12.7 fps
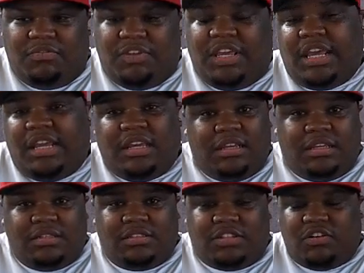VA.
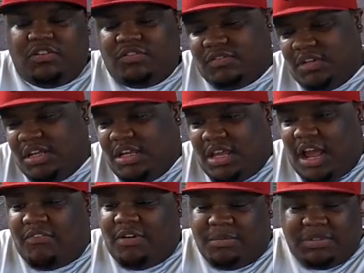So
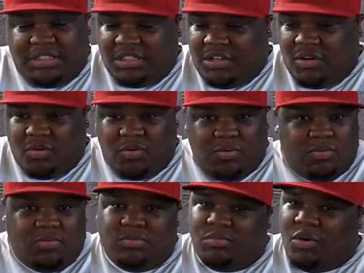I represent the
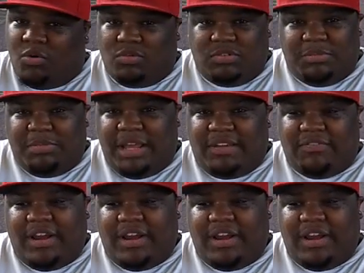whole shebang.